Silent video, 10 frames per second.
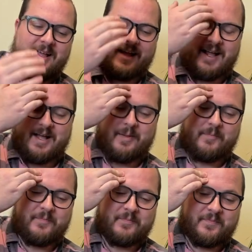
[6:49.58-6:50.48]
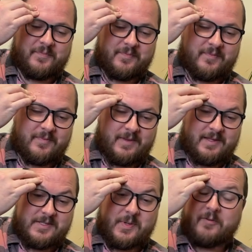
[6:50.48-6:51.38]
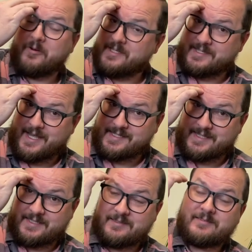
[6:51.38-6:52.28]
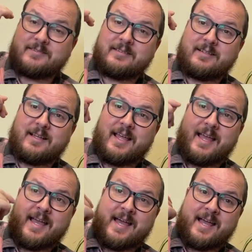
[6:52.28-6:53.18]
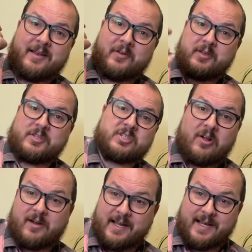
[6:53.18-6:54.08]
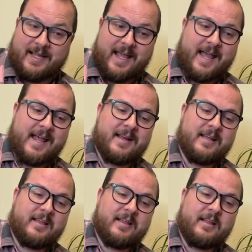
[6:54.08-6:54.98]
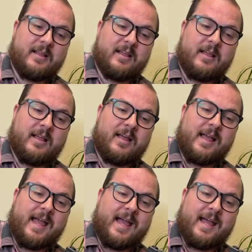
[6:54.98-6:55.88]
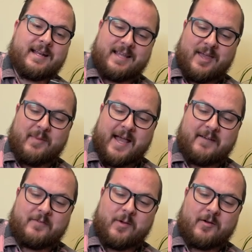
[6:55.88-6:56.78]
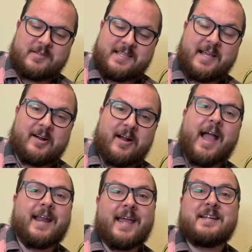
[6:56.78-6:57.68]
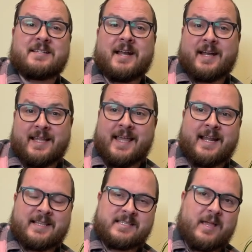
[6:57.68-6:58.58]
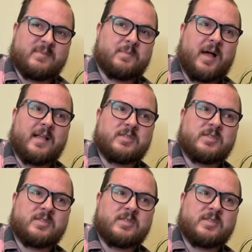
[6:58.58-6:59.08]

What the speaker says: So I resliced it and started it again and came back a few hours later and it had done it again in the same spot.